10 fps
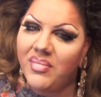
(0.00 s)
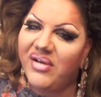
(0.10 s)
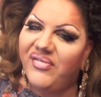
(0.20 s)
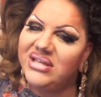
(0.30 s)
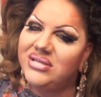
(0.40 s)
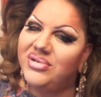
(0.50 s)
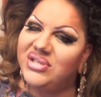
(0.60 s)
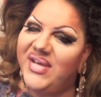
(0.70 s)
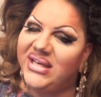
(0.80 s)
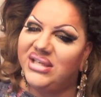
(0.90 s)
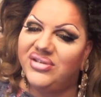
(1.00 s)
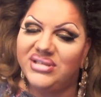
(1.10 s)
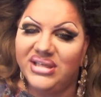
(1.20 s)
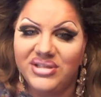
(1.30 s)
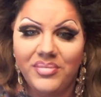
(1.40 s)
you might find some of those facts
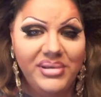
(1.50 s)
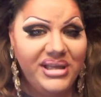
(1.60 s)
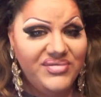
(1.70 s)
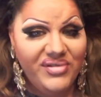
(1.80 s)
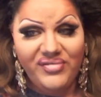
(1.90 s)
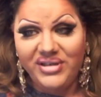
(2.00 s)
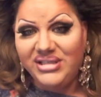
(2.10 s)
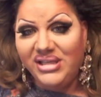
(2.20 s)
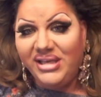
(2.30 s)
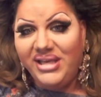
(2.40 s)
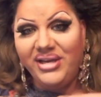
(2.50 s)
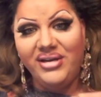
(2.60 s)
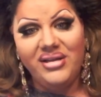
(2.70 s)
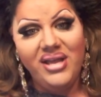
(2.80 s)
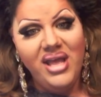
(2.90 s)
interesting, so please feel free to click
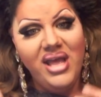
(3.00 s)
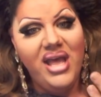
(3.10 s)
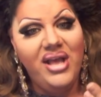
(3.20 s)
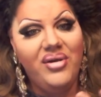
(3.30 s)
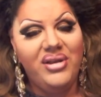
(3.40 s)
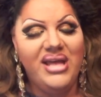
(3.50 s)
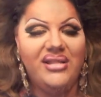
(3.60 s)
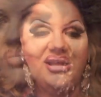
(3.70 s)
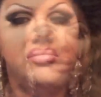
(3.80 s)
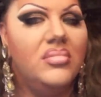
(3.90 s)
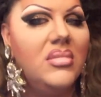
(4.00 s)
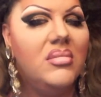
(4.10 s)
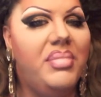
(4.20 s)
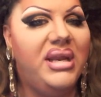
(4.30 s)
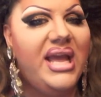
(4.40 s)
here and go to that link.
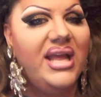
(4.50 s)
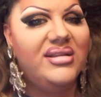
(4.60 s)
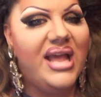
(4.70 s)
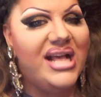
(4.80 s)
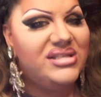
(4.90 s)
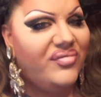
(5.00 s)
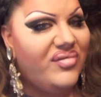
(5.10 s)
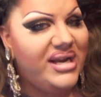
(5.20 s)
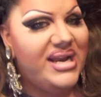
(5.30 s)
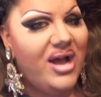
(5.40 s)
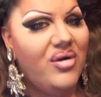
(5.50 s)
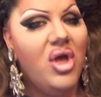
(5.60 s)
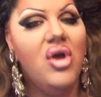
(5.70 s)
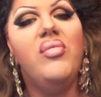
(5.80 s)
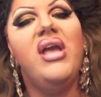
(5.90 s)
But again, as of right now,
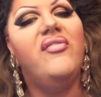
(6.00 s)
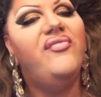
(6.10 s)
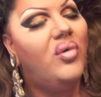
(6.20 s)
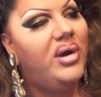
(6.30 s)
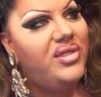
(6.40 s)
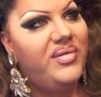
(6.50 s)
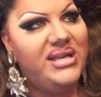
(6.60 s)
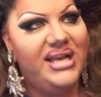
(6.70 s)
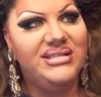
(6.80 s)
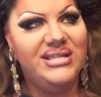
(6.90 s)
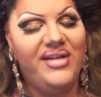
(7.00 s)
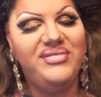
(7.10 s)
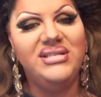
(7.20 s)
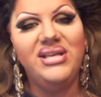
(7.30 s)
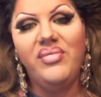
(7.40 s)
we have 43 days left
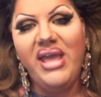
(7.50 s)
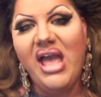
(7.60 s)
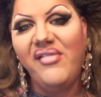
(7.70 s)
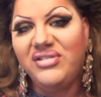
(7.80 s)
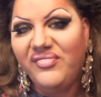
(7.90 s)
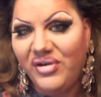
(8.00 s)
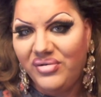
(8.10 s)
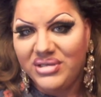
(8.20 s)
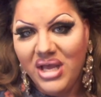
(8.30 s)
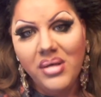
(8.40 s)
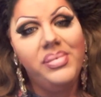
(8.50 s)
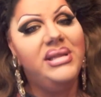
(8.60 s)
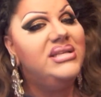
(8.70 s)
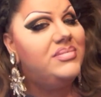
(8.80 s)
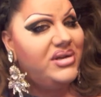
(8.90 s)
until we have to vote.
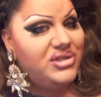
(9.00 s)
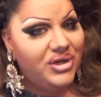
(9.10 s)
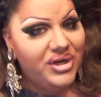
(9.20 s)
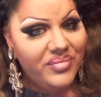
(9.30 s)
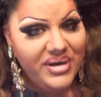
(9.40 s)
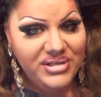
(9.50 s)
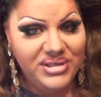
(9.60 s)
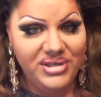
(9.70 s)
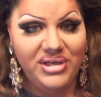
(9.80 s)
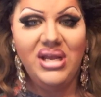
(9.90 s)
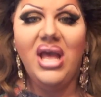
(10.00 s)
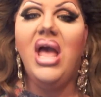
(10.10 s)
Please make sure you're registered,